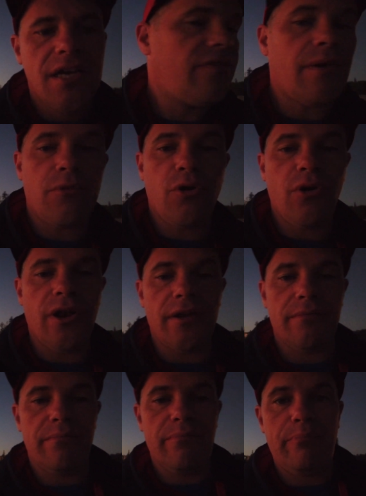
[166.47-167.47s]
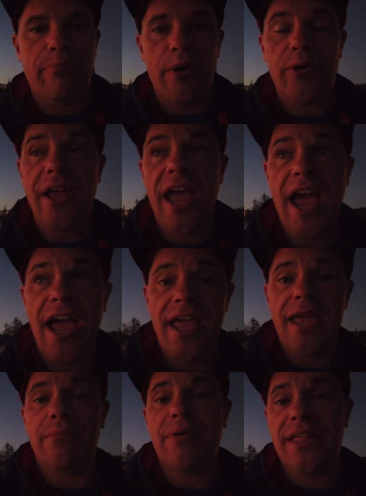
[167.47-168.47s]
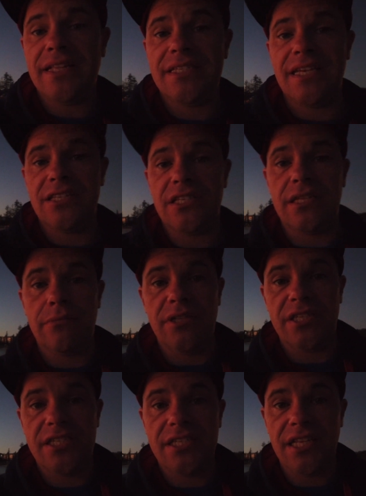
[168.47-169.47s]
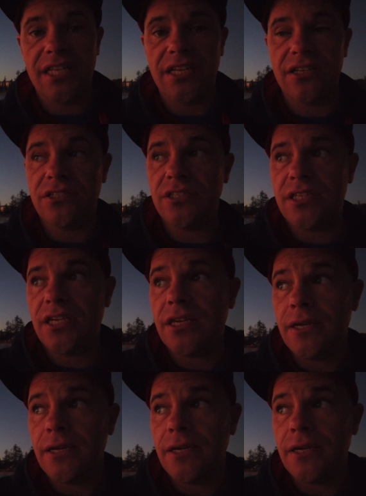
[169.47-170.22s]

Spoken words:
Some call it bokeh, but that sounds a little bit silly, don't you think?